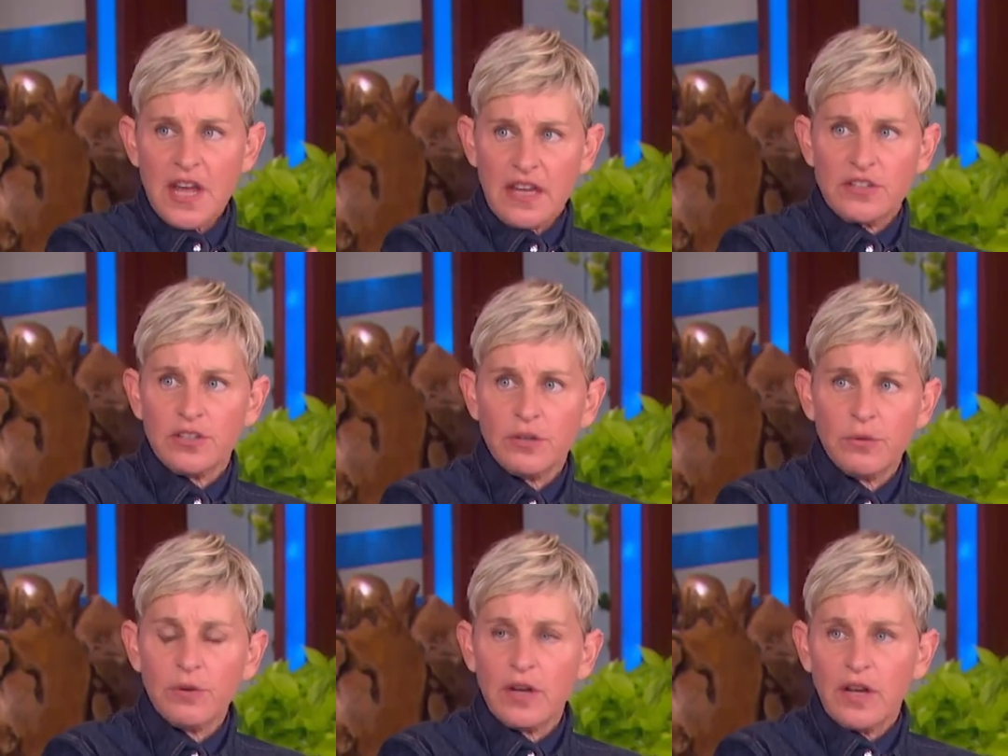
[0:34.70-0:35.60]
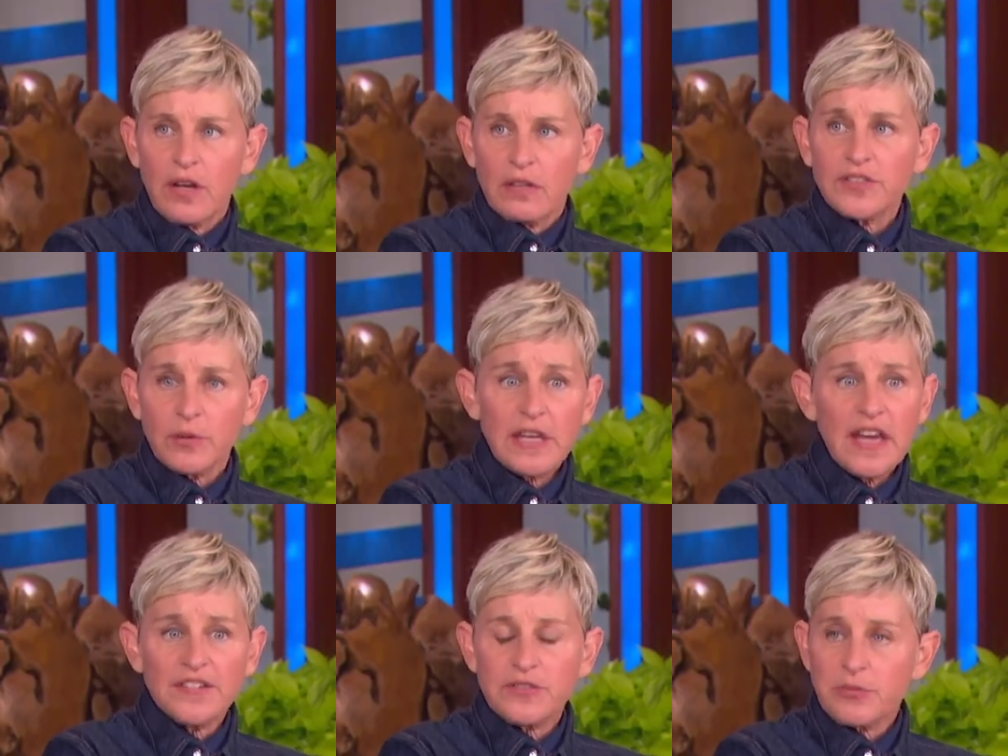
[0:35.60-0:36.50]
tattoo. so
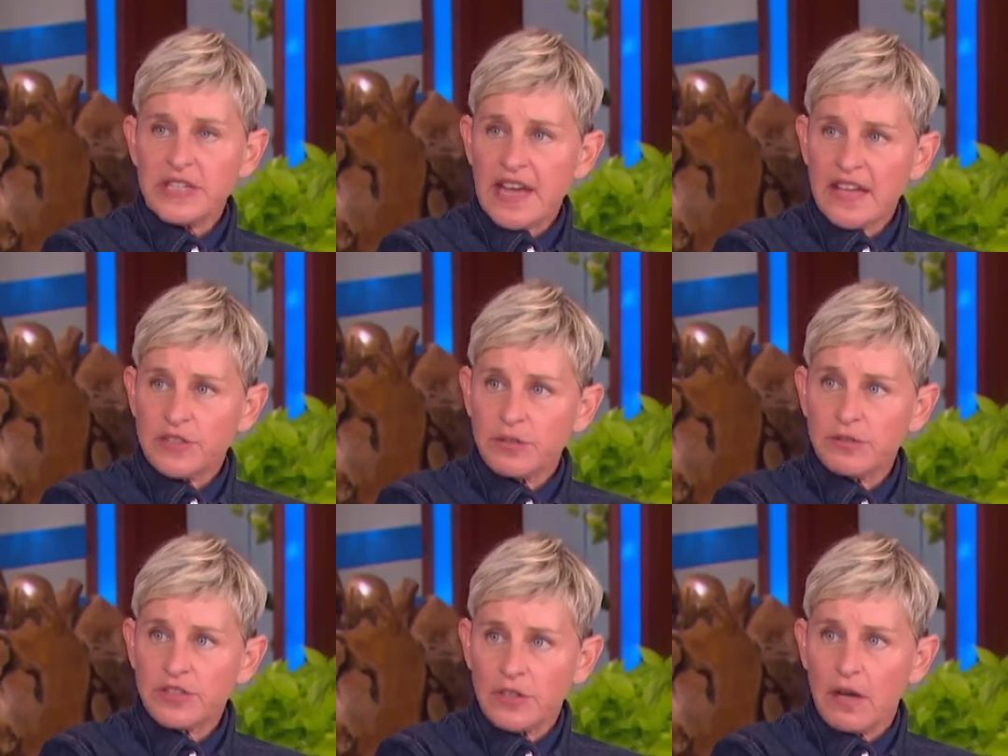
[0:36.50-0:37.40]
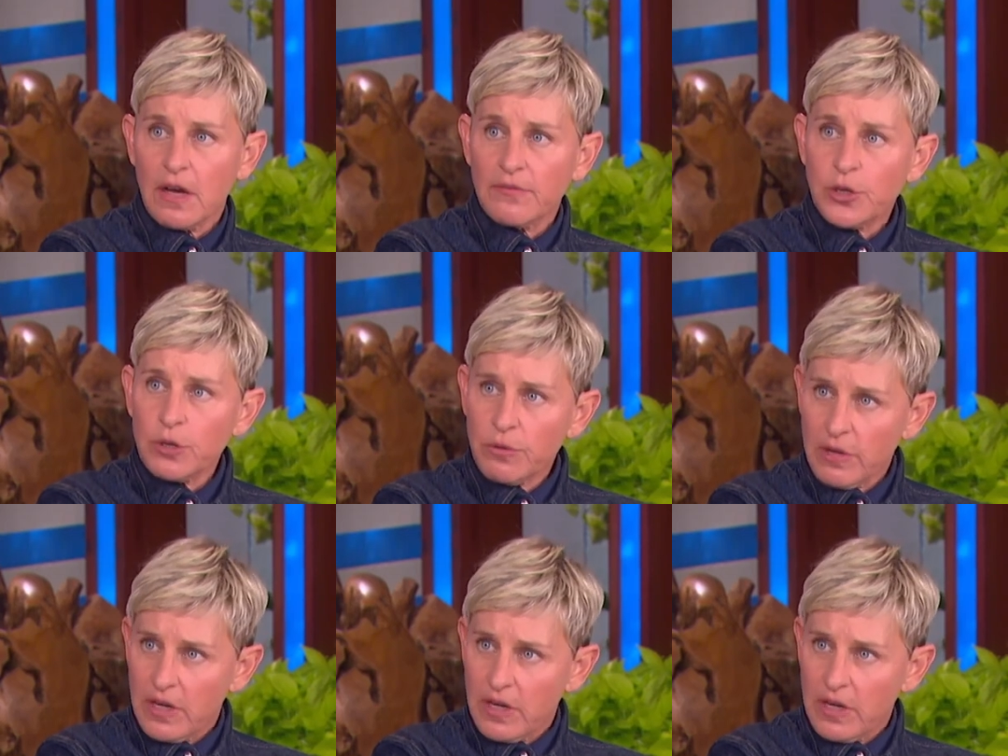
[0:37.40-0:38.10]
he has three tattoos of you?